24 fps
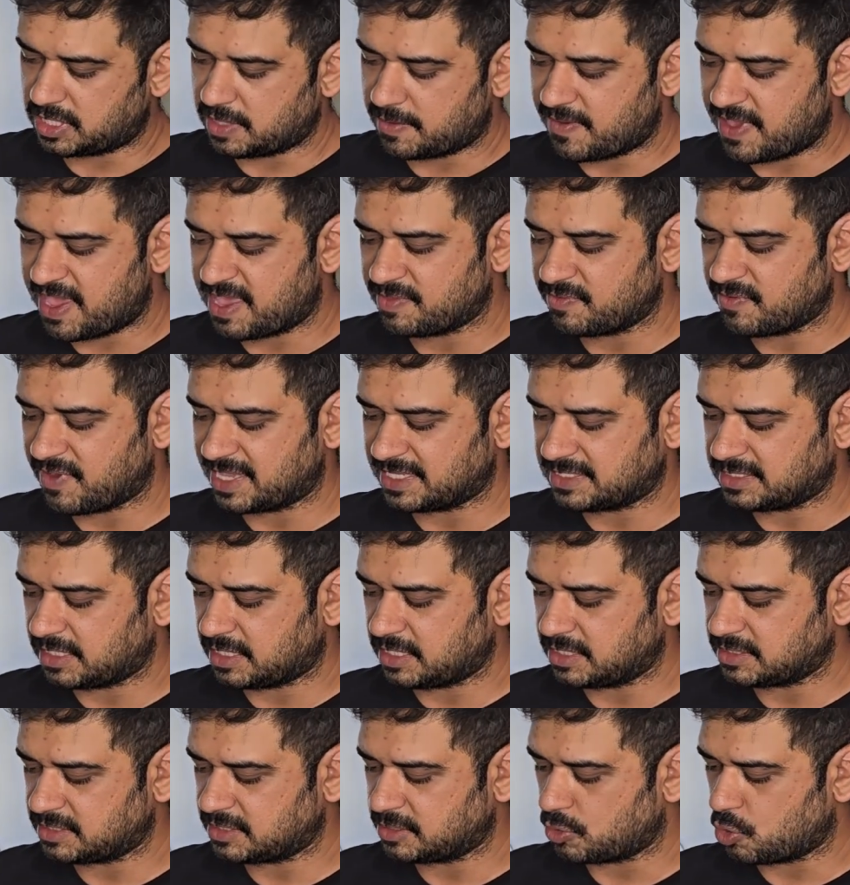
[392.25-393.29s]
The main visor
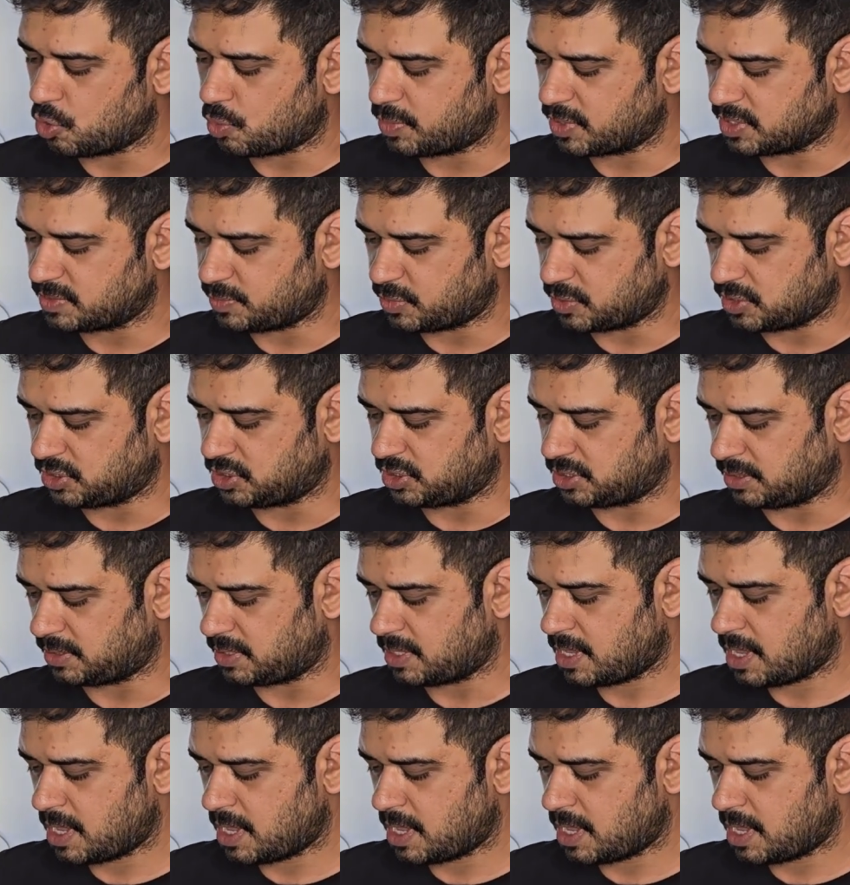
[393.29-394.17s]
is in open position.